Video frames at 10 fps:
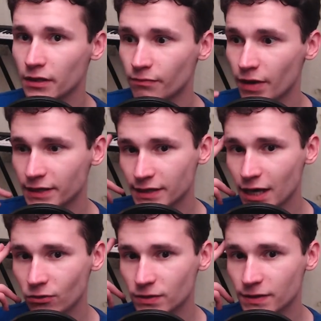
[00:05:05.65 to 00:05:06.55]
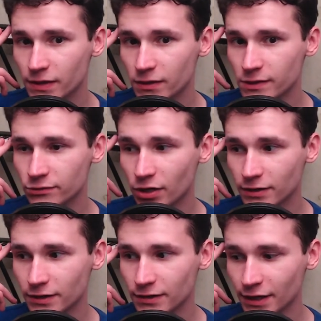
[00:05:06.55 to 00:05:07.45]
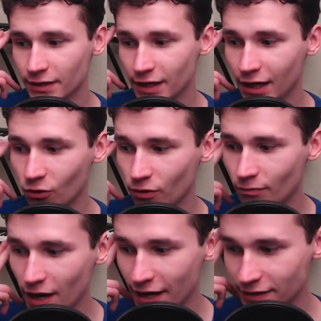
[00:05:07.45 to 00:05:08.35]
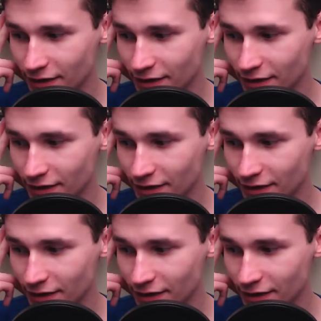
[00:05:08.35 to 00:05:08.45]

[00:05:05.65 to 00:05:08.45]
but how it is constructed in our mind.